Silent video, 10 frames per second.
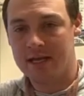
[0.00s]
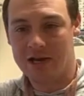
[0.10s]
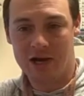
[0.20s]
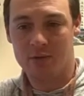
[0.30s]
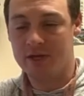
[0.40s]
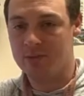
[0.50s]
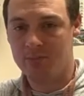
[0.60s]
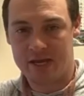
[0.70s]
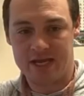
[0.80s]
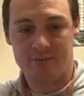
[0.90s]
Now, I don't get
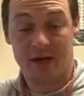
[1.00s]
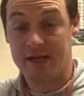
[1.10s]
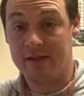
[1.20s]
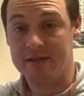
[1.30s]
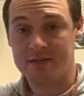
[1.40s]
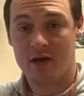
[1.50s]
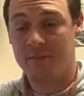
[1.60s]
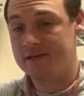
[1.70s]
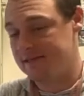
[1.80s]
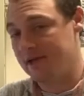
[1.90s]
paid by any of these
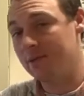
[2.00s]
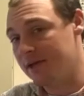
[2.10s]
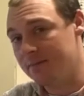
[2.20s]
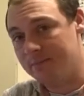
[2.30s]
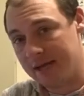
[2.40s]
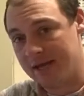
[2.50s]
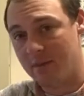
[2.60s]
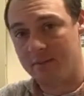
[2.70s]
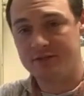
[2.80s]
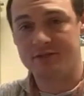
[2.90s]
companies. I don't get paid
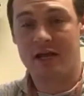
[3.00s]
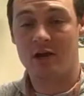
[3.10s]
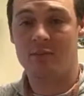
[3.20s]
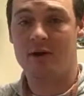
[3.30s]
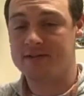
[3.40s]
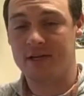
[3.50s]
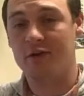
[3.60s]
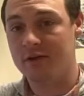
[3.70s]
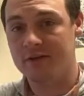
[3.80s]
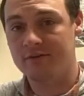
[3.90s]
by Mr. Tackle Box, and I
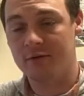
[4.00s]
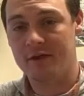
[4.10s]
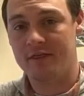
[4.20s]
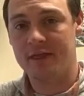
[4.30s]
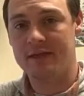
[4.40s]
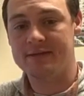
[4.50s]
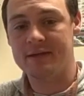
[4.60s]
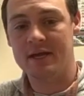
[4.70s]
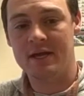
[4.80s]
don't get free things.